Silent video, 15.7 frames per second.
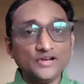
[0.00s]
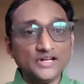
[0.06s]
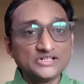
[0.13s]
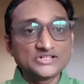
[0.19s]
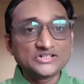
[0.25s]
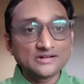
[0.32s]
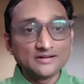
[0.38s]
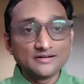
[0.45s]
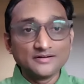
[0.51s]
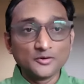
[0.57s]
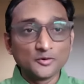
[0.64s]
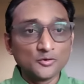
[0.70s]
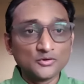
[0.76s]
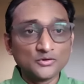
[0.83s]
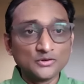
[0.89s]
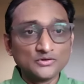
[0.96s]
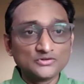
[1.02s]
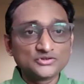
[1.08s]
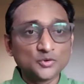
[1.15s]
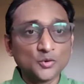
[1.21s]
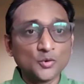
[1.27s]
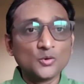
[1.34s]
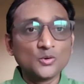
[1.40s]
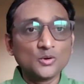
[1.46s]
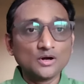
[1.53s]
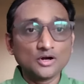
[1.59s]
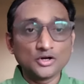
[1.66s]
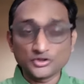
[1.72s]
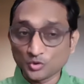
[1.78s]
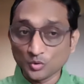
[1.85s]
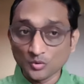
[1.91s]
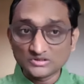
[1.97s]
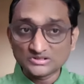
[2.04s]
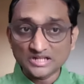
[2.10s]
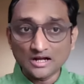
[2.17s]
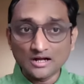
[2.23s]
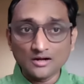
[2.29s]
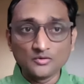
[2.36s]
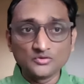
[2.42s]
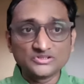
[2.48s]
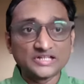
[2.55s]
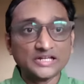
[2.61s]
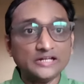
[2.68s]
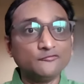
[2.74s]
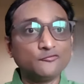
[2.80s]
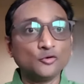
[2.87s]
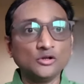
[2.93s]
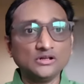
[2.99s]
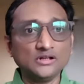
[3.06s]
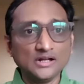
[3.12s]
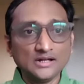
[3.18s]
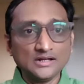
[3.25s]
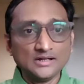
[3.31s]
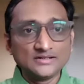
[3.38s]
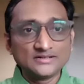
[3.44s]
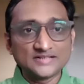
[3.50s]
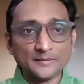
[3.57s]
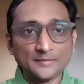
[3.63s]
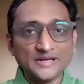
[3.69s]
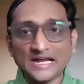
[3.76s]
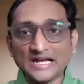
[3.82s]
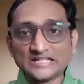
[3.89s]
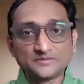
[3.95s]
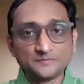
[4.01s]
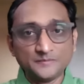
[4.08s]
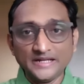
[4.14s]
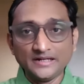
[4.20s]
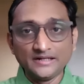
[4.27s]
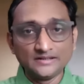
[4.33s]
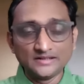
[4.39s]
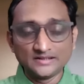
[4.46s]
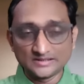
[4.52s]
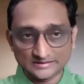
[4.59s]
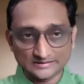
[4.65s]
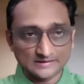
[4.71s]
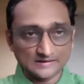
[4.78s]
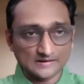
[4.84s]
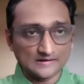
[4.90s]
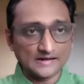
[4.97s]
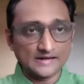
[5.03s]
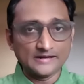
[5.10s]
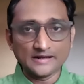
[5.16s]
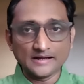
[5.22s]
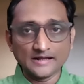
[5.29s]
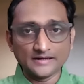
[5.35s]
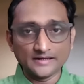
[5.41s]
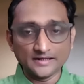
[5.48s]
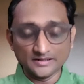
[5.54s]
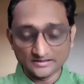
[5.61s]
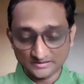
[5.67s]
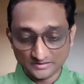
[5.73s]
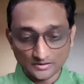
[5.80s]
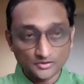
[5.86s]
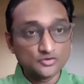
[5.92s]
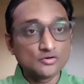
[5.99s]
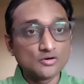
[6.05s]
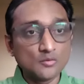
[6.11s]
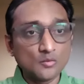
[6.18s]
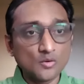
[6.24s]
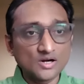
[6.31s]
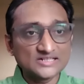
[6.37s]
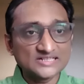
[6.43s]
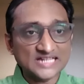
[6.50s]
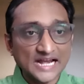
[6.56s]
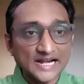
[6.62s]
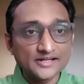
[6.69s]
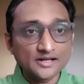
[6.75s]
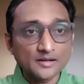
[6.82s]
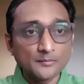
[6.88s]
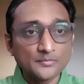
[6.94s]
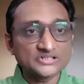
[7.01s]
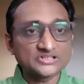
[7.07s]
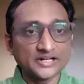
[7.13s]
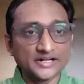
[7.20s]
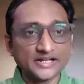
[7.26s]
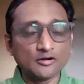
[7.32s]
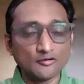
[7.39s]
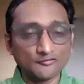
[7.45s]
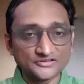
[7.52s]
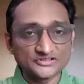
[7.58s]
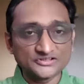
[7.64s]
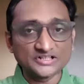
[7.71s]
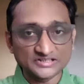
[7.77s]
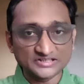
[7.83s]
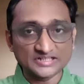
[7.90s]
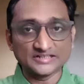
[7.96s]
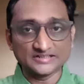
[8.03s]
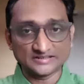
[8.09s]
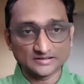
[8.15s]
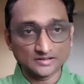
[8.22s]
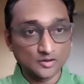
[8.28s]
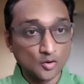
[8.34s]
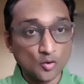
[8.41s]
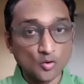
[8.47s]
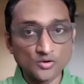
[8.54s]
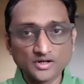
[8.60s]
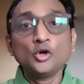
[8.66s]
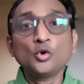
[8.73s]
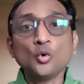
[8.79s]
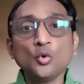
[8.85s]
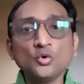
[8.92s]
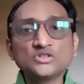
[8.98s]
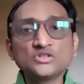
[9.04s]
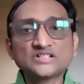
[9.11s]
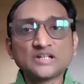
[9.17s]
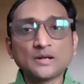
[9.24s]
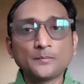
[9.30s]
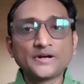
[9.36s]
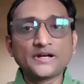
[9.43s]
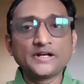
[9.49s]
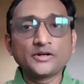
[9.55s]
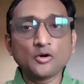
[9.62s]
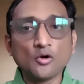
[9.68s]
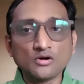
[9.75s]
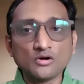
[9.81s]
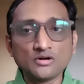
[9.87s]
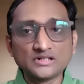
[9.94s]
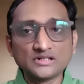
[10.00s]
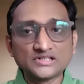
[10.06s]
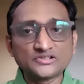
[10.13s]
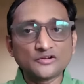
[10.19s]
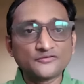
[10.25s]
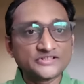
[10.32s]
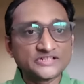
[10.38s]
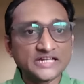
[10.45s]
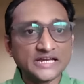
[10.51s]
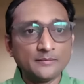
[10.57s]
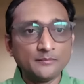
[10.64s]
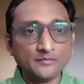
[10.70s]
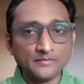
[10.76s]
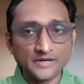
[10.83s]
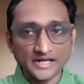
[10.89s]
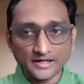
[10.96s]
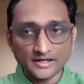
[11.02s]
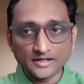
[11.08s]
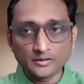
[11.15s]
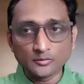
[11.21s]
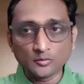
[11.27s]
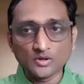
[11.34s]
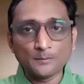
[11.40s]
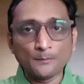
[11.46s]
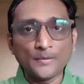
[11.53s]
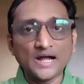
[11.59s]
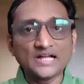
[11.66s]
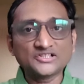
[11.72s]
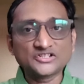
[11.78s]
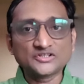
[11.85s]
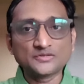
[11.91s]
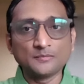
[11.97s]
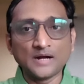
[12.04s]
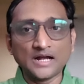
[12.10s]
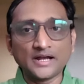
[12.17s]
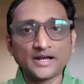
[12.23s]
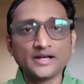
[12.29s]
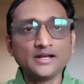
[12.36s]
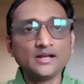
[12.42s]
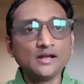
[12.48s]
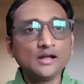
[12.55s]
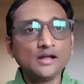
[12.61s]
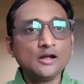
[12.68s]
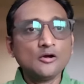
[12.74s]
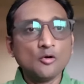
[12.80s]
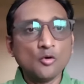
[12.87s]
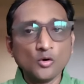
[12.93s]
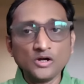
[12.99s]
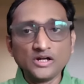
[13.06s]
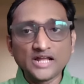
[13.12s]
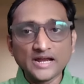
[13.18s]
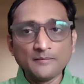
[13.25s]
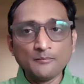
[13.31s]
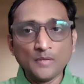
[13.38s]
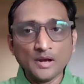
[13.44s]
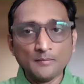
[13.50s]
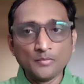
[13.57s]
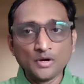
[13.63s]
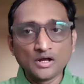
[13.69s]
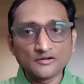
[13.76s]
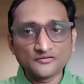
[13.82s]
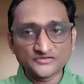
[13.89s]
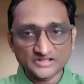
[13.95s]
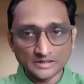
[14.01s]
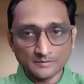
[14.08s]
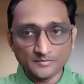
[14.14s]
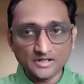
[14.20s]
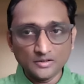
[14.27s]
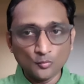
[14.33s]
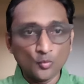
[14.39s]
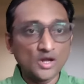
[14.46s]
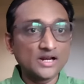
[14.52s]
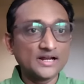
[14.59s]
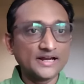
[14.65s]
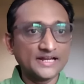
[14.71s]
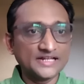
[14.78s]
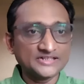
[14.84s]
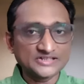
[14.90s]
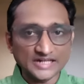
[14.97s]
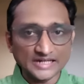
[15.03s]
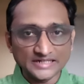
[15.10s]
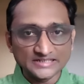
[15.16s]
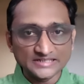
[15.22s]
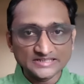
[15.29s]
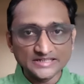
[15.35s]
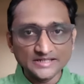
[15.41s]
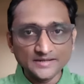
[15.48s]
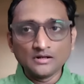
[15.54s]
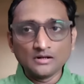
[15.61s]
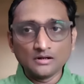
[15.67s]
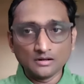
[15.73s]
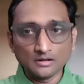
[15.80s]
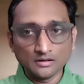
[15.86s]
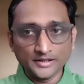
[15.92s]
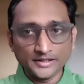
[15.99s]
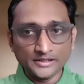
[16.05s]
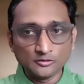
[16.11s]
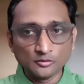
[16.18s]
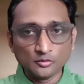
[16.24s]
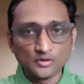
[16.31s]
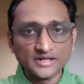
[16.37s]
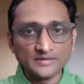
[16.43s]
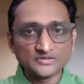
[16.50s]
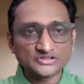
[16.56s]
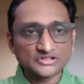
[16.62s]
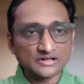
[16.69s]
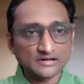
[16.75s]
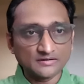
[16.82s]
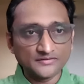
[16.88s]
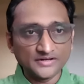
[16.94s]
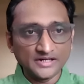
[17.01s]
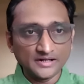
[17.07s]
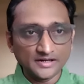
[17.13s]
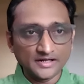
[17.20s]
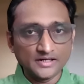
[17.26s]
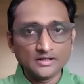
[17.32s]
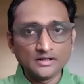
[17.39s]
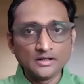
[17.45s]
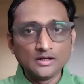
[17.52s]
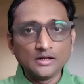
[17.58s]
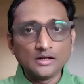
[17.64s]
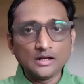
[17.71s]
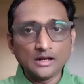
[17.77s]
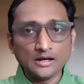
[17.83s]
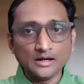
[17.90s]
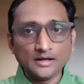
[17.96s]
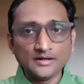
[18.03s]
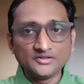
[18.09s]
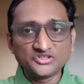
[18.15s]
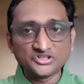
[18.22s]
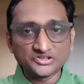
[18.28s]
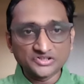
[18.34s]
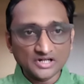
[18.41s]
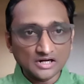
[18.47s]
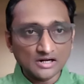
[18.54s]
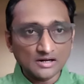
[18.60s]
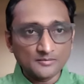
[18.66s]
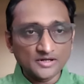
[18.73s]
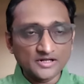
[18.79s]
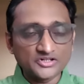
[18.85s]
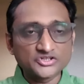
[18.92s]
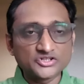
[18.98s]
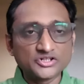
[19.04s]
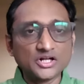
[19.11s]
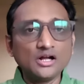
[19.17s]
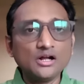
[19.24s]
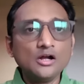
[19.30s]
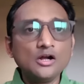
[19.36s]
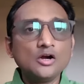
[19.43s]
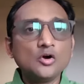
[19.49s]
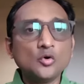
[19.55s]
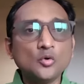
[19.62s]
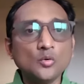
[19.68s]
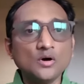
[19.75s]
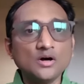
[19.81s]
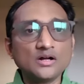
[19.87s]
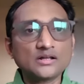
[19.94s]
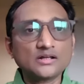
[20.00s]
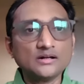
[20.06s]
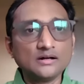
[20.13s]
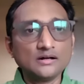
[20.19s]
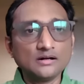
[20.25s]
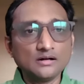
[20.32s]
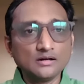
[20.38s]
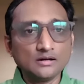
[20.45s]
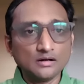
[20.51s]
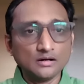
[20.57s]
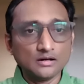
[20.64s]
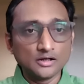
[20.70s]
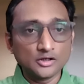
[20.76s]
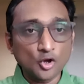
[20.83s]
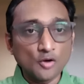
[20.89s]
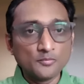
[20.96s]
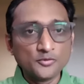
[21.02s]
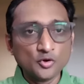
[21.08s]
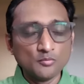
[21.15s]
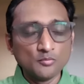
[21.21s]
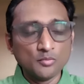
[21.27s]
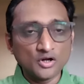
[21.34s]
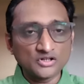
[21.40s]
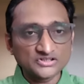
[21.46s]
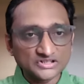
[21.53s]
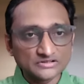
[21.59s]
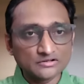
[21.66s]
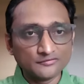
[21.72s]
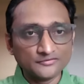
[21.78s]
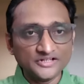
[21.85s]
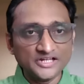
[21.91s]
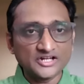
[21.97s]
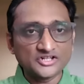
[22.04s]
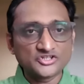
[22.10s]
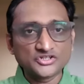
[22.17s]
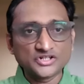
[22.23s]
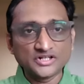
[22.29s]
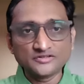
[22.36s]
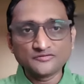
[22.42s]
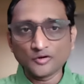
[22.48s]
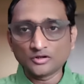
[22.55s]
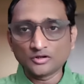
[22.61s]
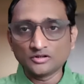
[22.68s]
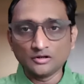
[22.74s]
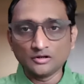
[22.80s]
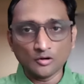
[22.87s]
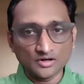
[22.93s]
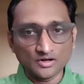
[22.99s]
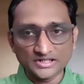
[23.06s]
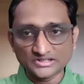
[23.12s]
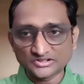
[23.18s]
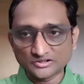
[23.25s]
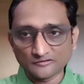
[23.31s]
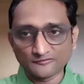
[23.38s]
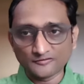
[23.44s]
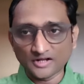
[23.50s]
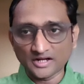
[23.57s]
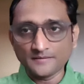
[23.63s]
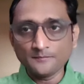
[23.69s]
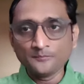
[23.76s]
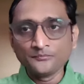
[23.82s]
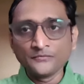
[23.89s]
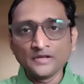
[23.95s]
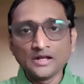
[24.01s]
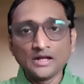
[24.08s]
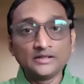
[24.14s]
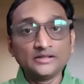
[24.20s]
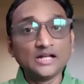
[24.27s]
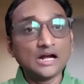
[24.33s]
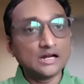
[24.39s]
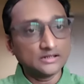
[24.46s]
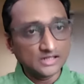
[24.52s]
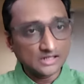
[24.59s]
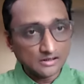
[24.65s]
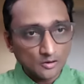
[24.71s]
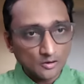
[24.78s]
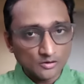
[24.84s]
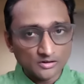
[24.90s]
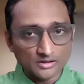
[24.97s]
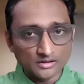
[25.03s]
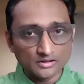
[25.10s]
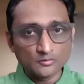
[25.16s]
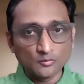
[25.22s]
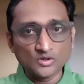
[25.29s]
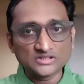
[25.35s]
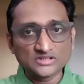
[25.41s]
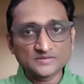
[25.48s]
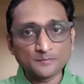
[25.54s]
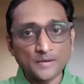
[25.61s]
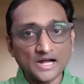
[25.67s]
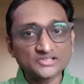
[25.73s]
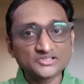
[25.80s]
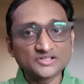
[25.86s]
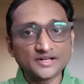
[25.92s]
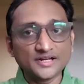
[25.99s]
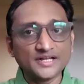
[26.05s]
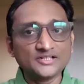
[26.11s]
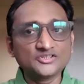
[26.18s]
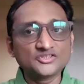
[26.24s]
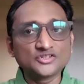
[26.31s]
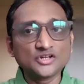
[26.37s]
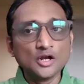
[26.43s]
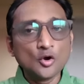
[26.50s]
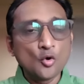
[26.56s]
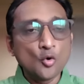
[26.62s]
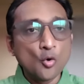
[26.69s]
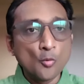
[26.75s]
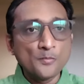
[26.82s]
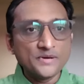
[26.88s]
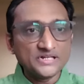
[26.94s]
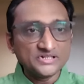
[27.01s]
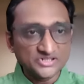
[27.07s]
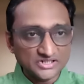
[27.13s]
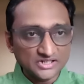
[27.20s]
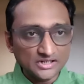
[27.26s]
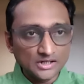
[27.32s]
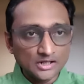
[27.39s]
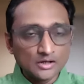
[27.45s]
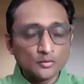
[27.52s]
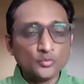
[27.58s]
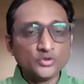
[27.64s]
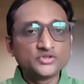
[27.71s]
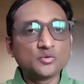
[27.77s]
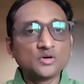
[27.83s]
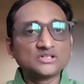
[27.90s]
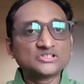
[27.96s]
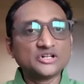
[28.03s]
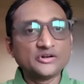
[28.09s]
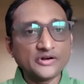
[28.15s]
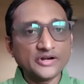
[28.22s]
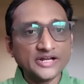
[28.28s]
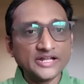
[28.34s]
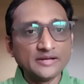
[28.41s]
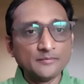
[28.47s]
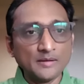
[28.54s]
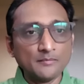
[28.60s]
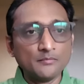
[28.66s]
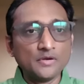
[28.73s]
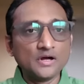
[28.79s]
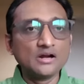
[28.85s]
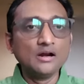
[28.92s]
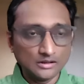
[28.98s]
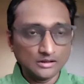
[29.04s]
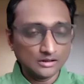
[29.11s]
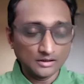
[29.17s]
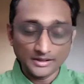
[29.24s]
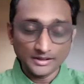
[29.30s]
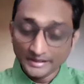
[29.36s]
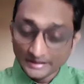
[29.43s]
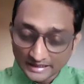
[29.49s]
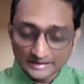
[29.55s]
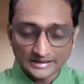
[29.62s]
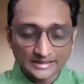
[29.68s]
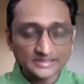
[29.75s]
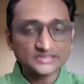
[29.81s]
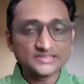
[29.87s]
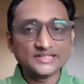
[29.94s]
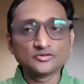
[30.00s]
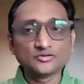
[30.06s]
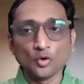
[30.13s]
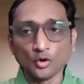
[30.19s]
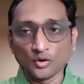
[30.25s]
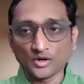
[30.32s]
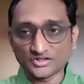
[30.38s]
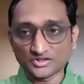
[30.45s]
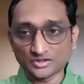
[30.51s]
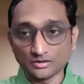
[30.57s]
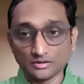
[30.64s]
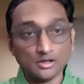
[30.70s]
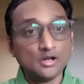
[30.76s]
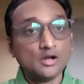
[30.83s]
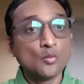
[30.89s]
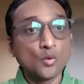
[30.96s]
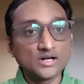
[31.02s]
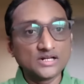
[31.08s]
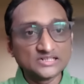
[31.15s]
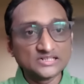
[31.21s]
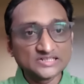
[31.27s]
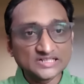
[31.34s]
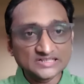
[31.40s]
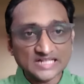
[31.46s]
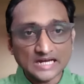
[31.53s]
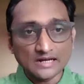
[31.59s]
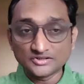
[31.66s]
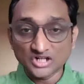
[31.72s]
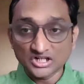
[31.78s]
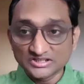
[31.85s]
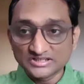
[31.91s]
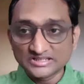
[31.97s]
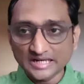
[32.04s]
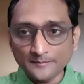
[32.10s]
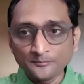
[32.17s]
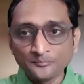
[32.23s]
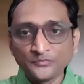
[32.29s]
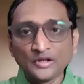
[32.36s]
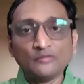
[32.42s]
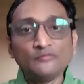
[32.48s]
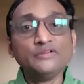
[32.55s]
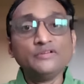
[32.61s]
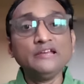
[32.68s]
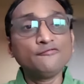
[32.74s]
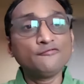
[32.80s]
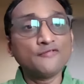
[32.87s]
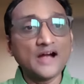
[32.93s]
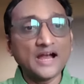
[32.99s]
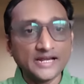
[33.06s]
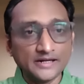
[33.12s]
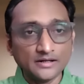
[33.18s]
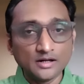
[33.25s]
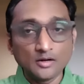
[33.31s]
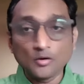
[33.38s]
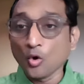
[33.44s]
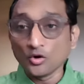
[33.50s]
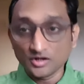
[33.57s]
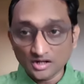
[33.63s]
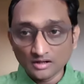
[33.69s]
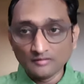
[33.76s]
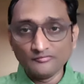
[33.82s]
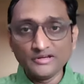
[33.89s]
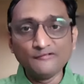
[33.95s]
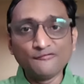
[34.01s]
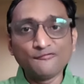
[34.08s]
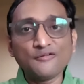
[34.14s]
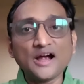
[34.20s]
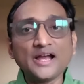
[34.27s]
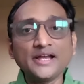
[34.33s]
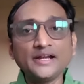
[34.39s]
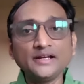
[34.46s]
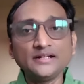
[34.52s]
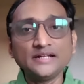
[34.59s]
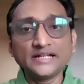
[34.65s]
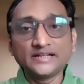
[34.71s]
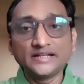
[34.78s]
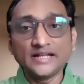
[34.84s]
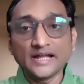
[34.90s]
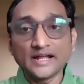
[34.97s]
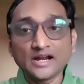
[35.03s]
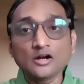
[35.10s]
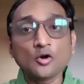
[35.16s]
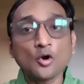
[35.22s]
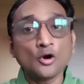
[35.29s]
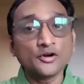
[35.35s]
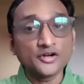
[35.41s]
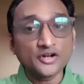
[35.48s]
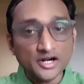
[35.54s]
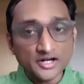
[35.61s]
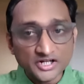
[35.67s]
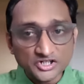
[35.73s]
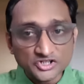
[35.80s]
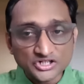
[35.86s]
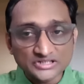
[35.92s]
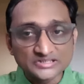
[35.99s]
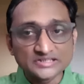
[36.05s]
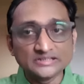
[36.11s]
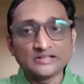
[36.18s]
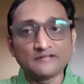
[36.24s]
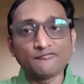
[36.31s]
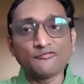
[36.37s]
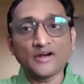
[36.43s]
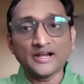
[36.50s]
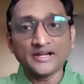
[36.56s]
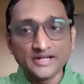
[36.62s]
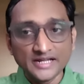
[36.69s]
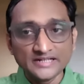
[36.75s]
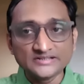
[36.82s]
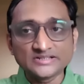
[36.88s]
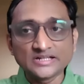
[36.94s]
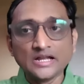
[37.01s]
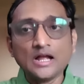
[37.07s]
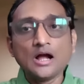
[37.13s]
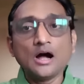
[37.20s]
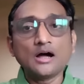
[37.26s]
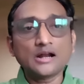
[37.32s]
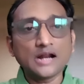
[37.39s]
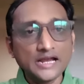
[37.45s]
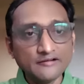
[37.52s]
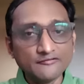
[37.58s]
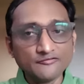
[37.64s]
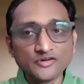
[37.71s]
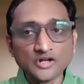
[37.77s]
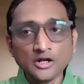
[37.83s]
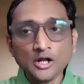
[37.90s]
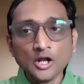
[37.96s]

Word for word: which you know so uh, shows how sinful sebi has been in this uh, entire case you know what sat presiding officer says quote two separate orders of same date were passed by whole-time member of sebi one against nse uh, including mr ravi narain and chitra ramakrishna who were the uh, top two bosses of the exchange for the longest of time and the other order was passed against OPG, which was a trading member uh, in NSE's co-location. What does the judge say? We find, quote, we find that there are contradictions in the findings arrived